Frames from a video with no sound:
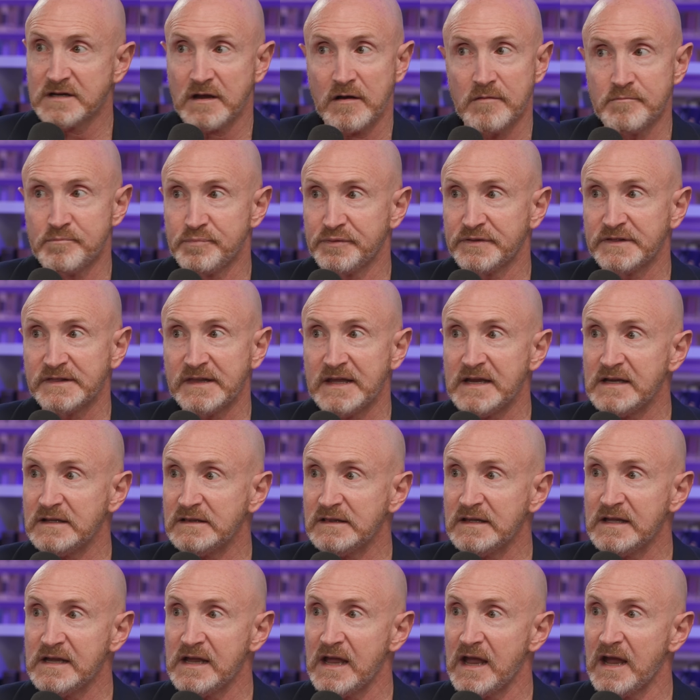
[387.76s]

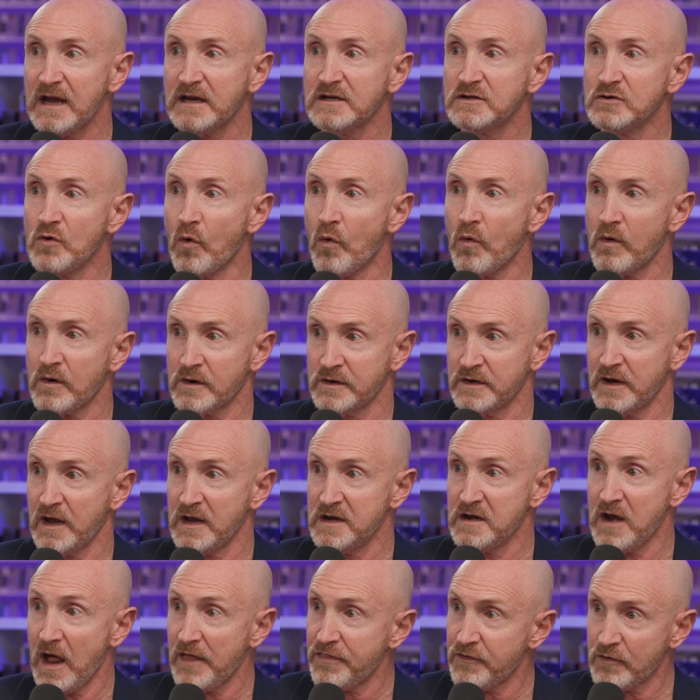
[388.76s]
completely ignored.
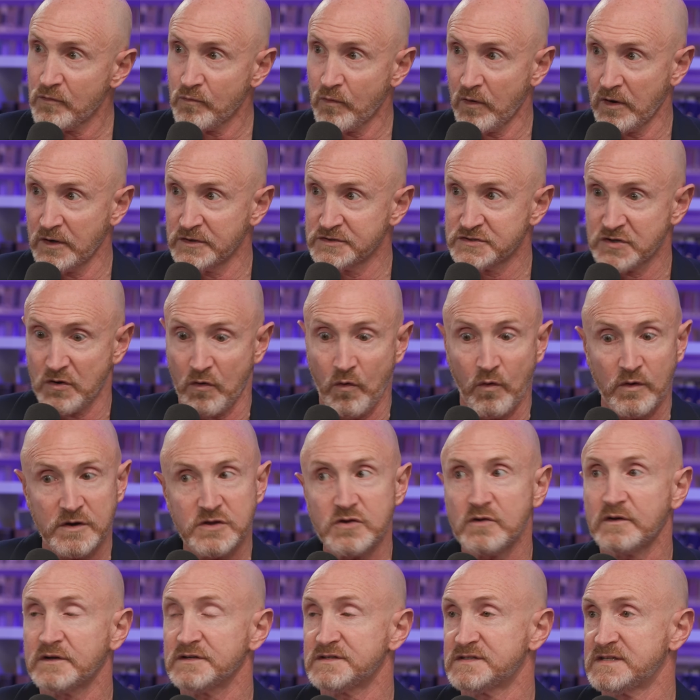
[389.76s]
In other words, or
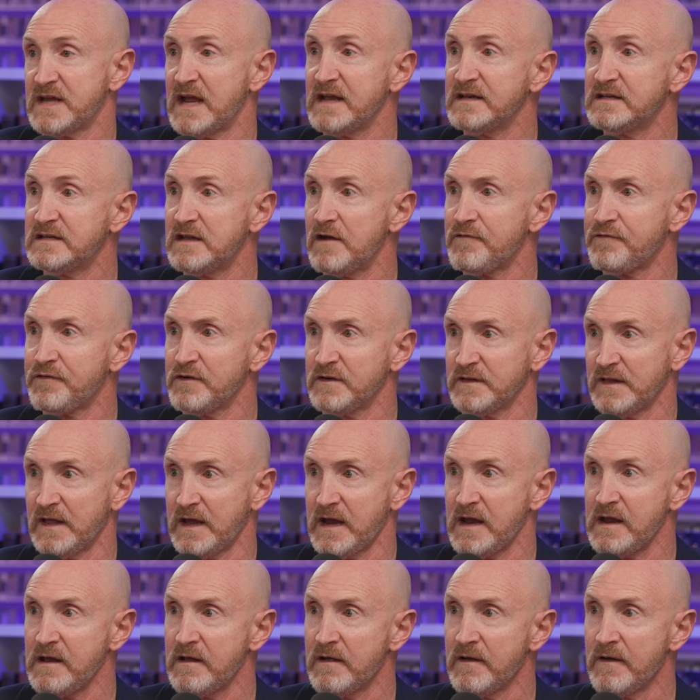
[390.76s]
you could say it
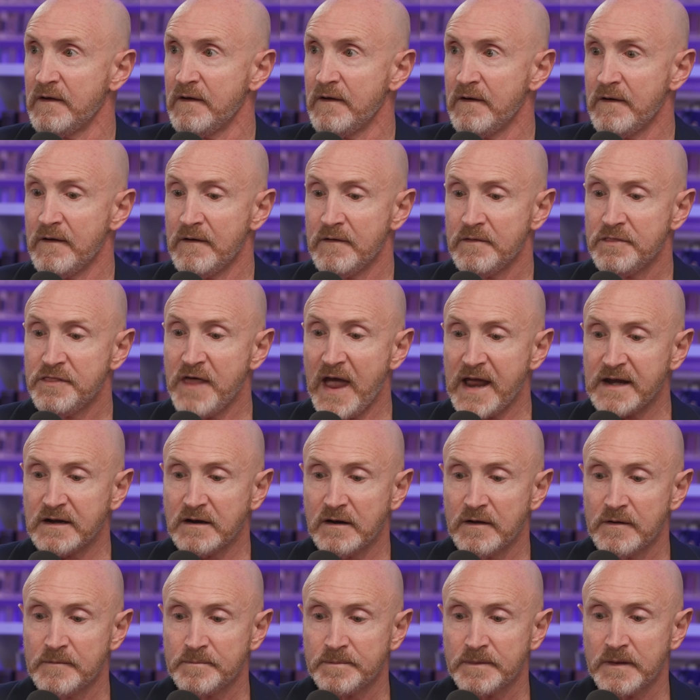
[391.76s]
differently,
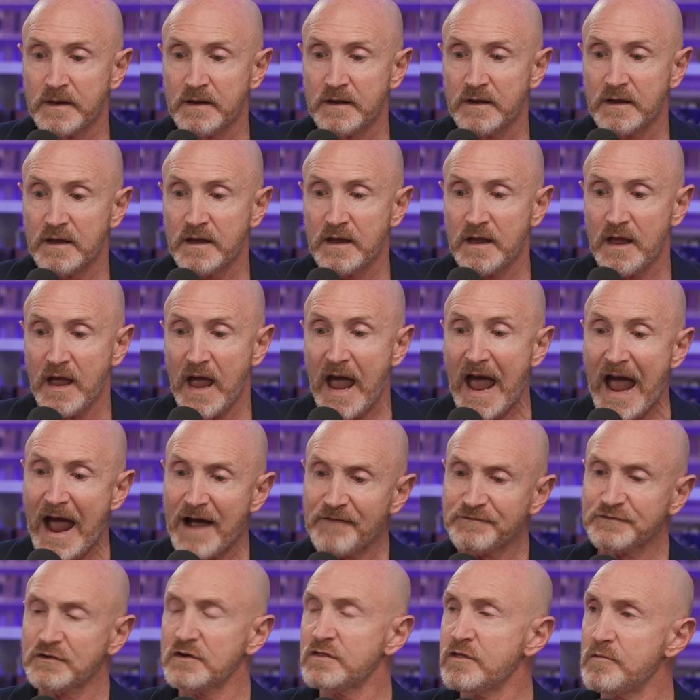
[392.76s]
that
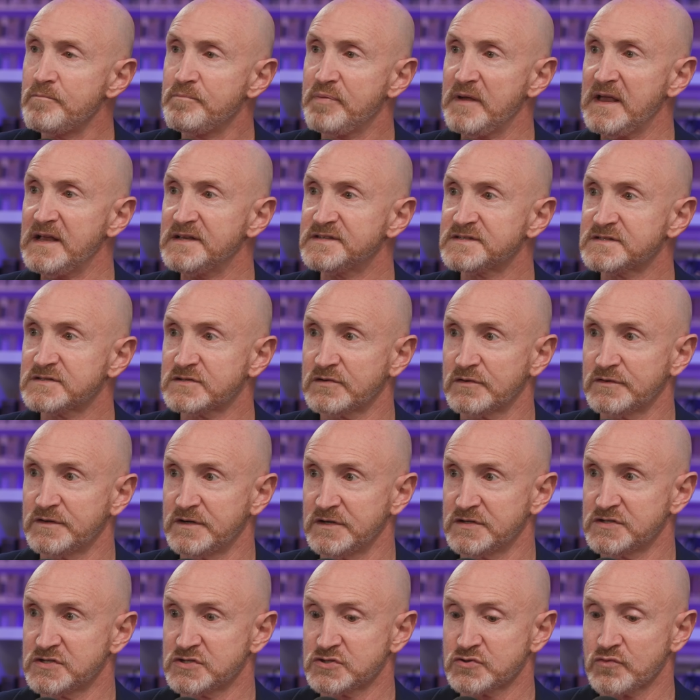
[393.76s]
after the beasts are
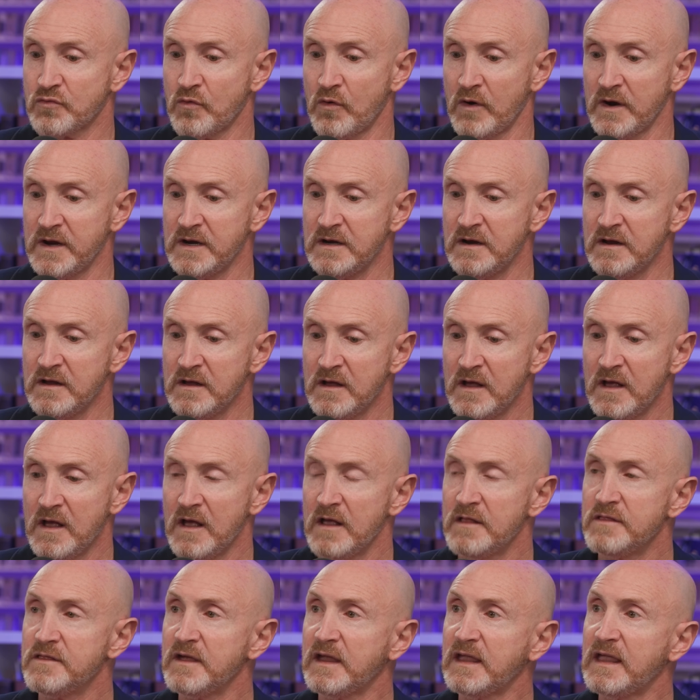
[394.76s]
destroyed,
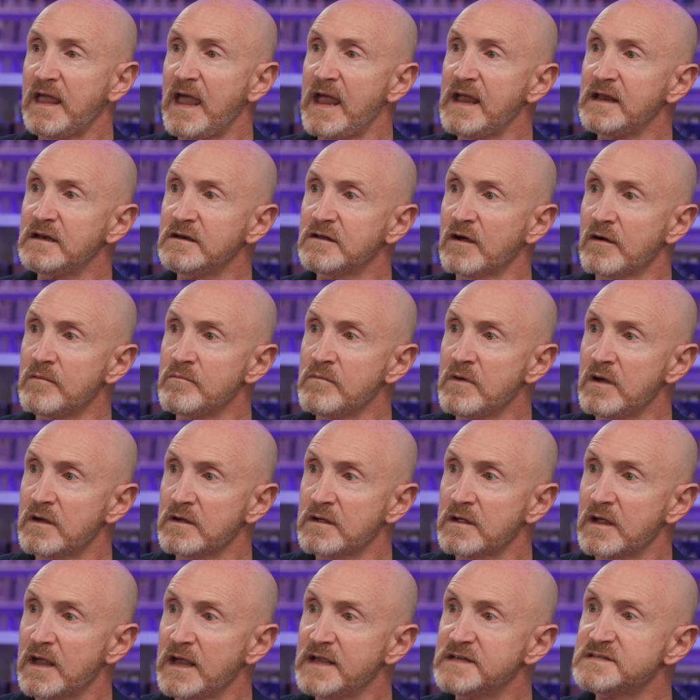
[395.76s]
the kingdom
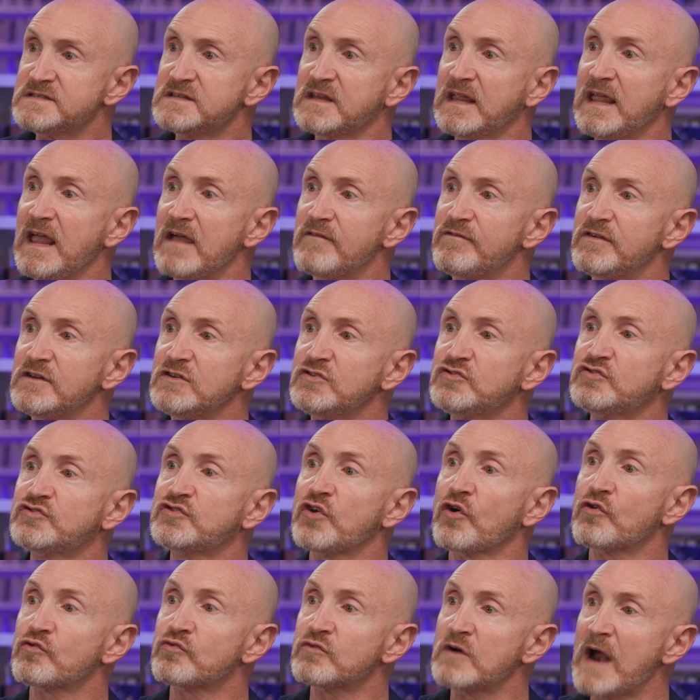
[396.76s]
is given
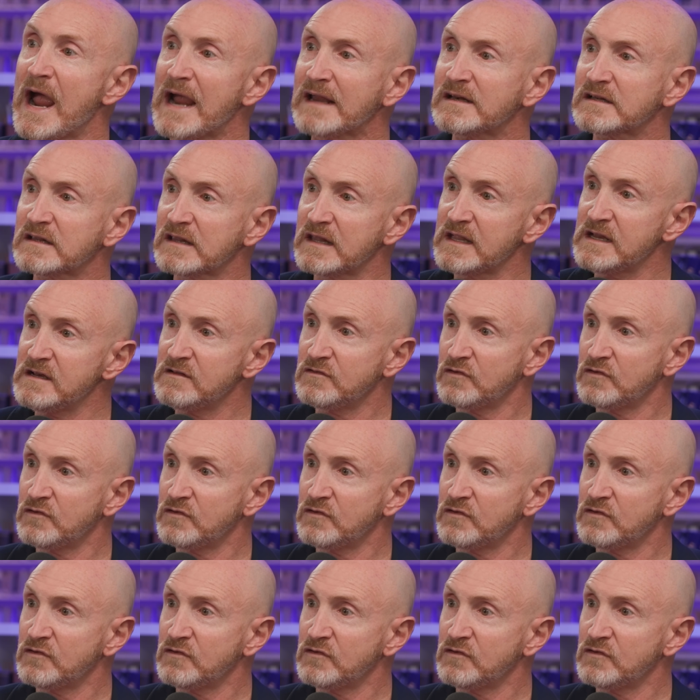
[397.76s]
directly